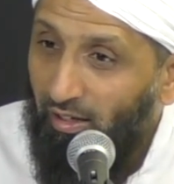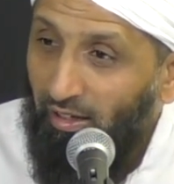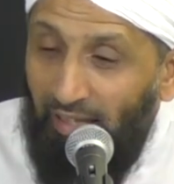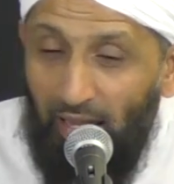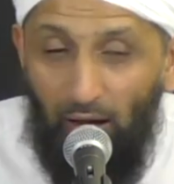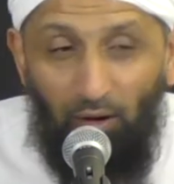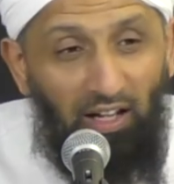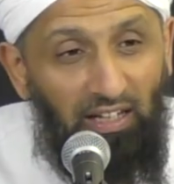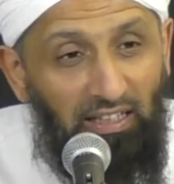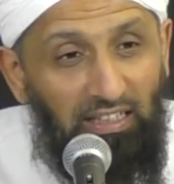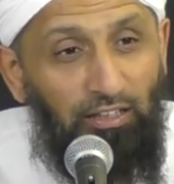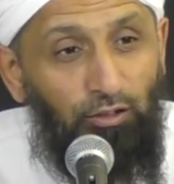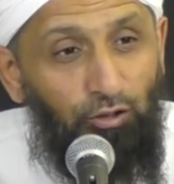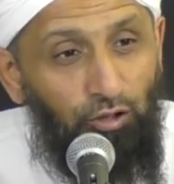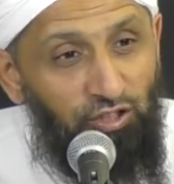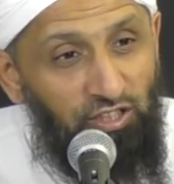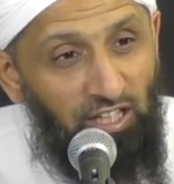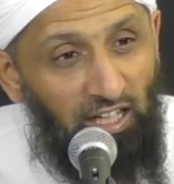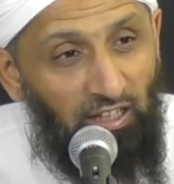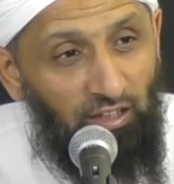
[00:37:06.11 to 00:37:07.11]
Now I need
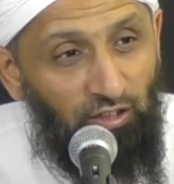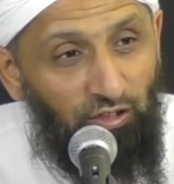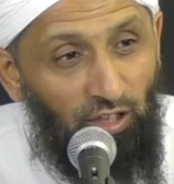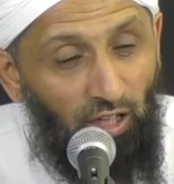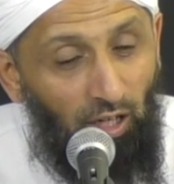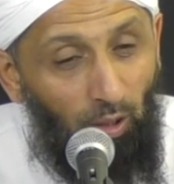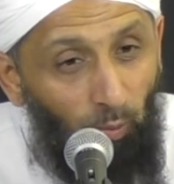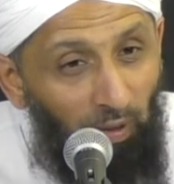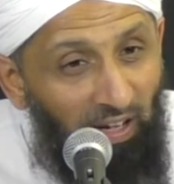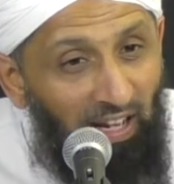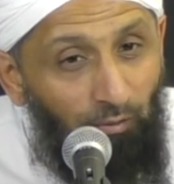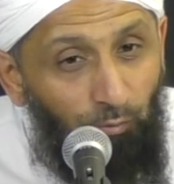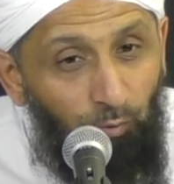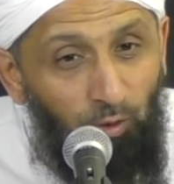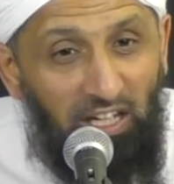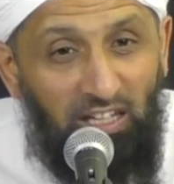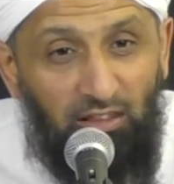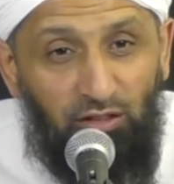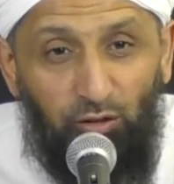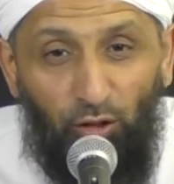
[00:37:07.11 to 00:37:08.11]
to change. When have
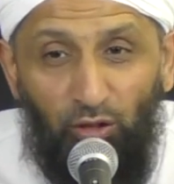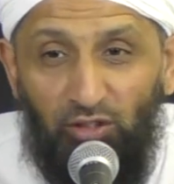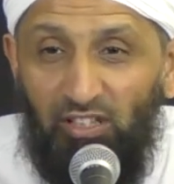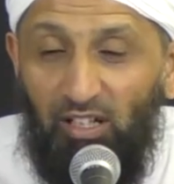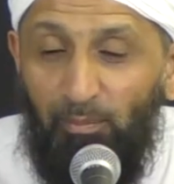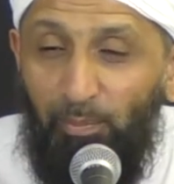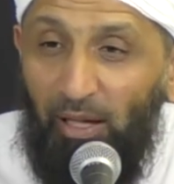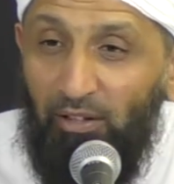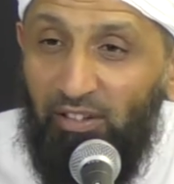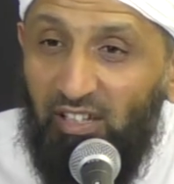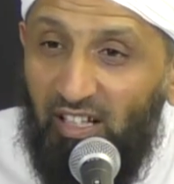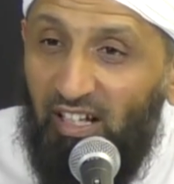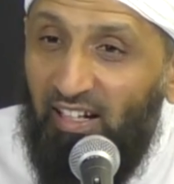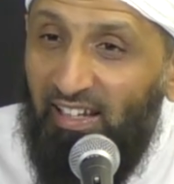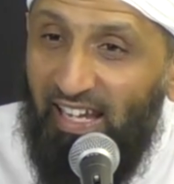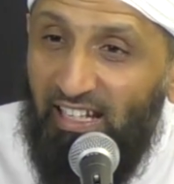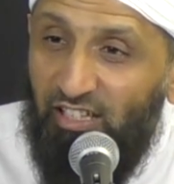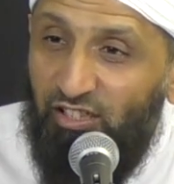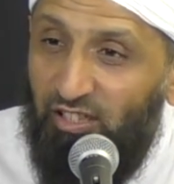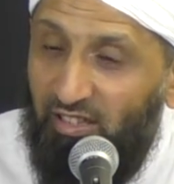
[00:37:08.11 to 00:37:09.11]
we thought about the
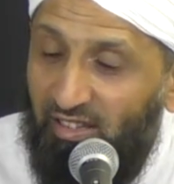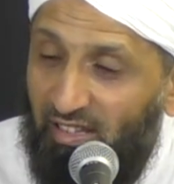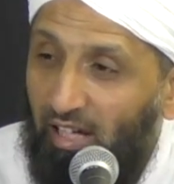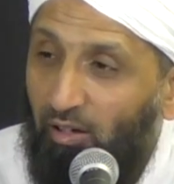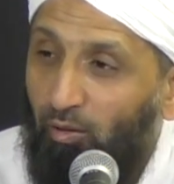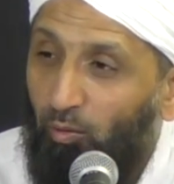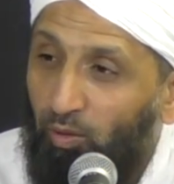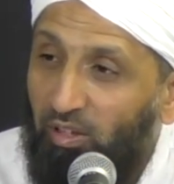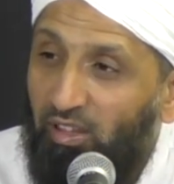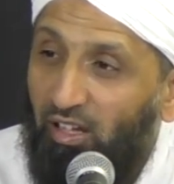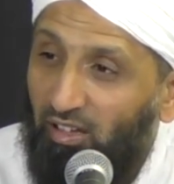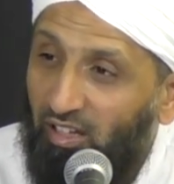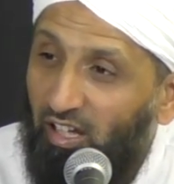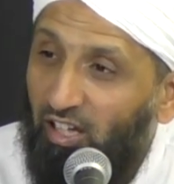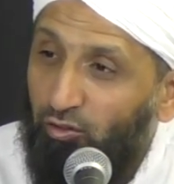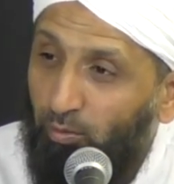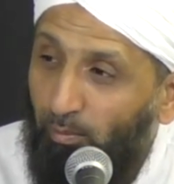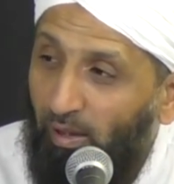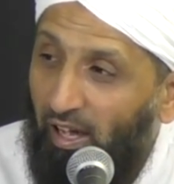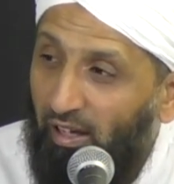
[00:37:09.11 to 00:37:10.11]
connection with
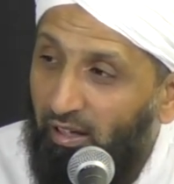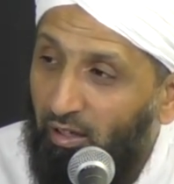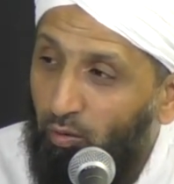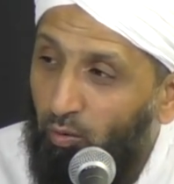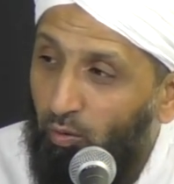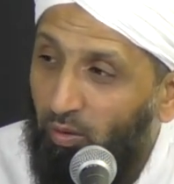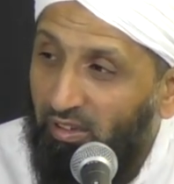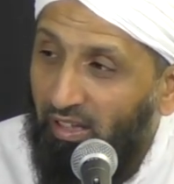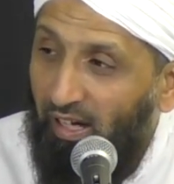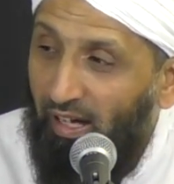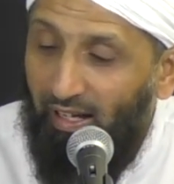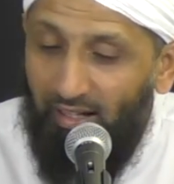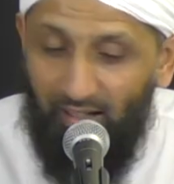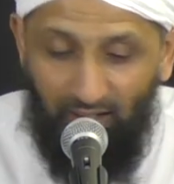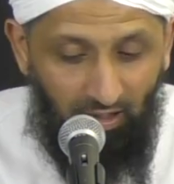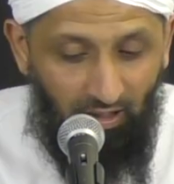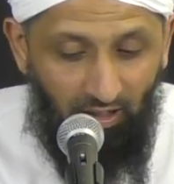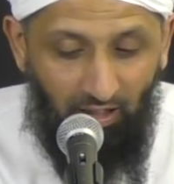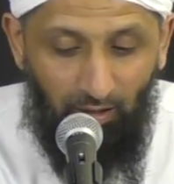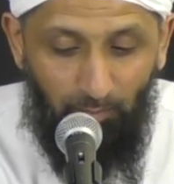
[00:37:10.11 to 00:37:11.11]
Allah subhanahu wa
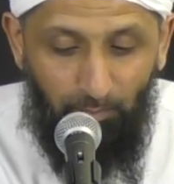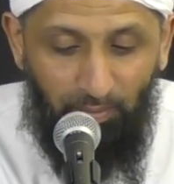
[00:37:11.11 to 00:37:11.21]
ta'ala?